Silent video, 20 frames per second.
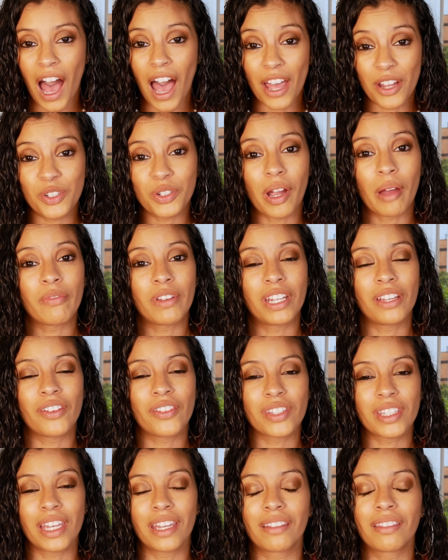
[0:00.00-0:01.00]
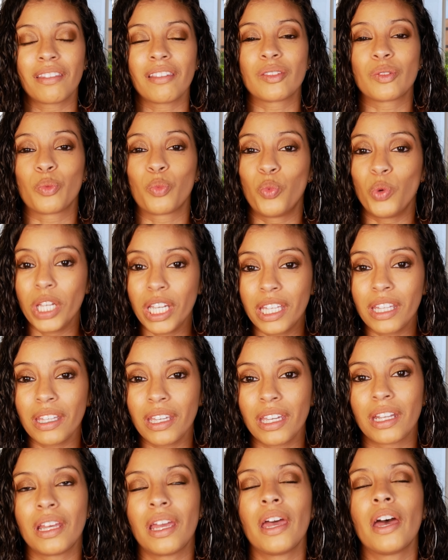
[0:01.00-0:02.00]
I drop videos like this
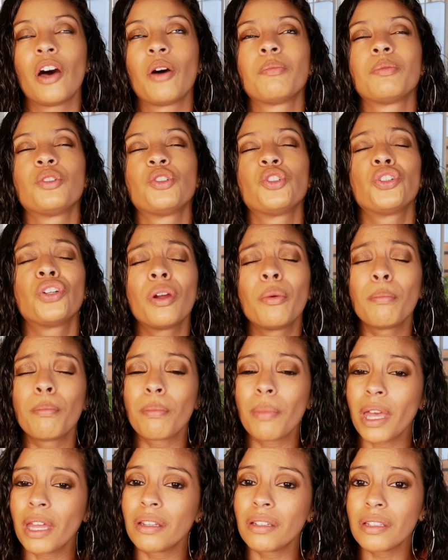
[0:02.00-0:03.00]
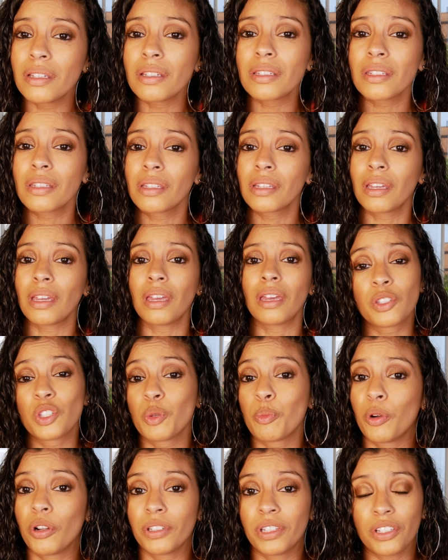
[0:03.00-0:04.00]
weekly and it helps tremendously
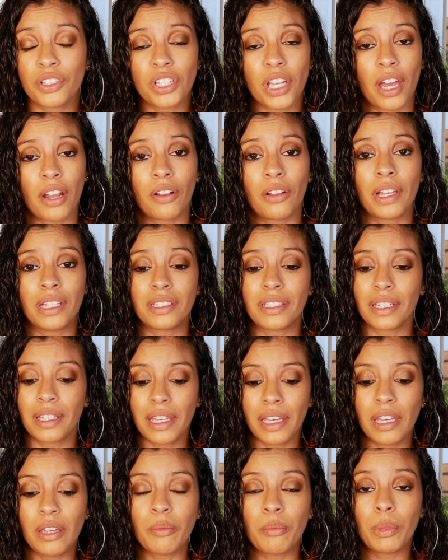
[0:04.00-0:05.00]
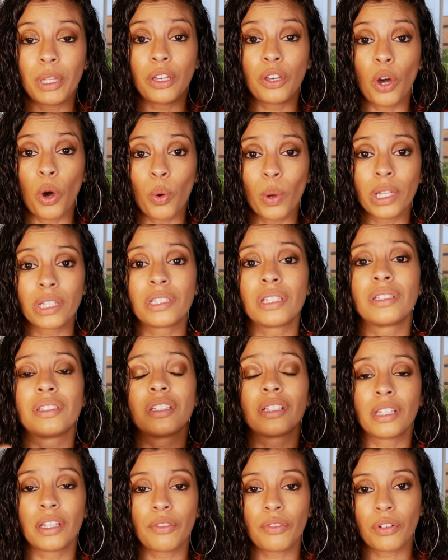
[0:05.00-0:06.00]
support the channel and to keep me going to
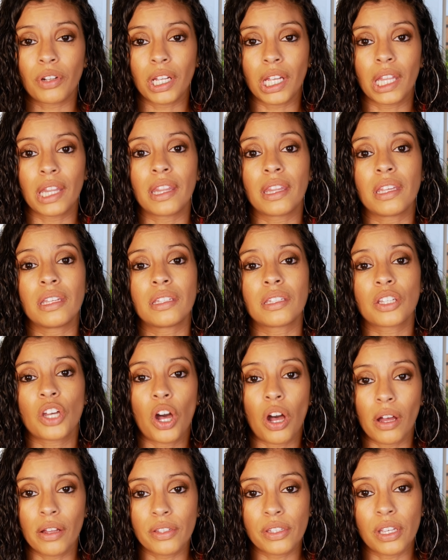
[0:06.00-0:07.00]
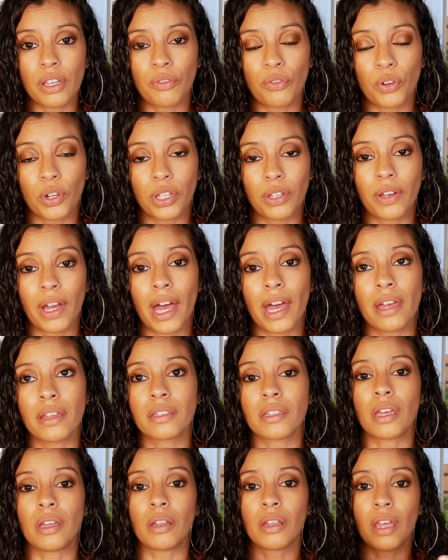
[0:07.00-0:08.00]
delivering this content for you
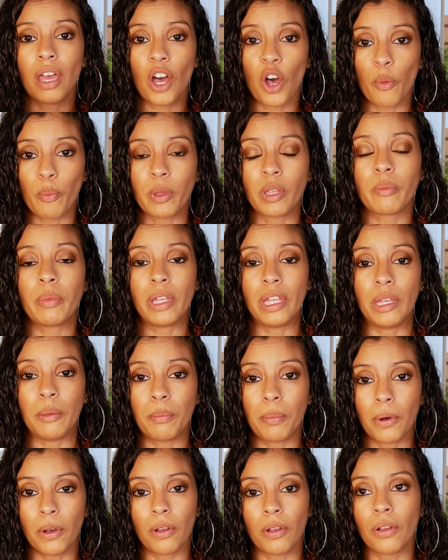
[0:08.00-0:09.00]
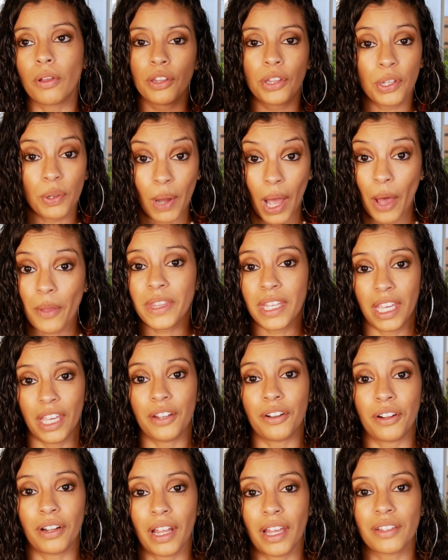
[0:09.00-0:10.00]
guys and helping people throughout the
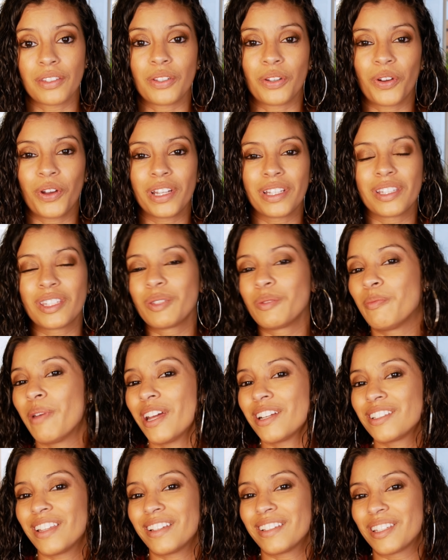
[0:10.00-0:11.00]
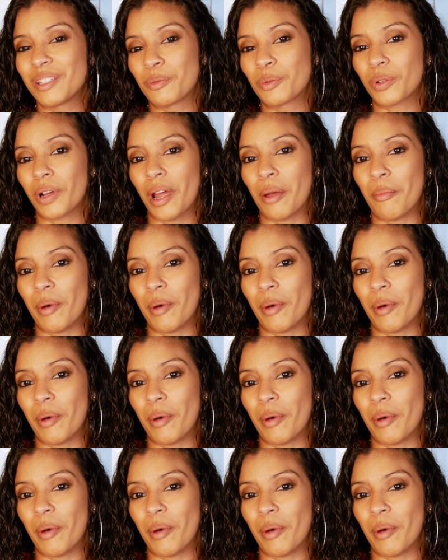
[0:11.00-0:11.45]
internet. So go ahead and smash that subscribe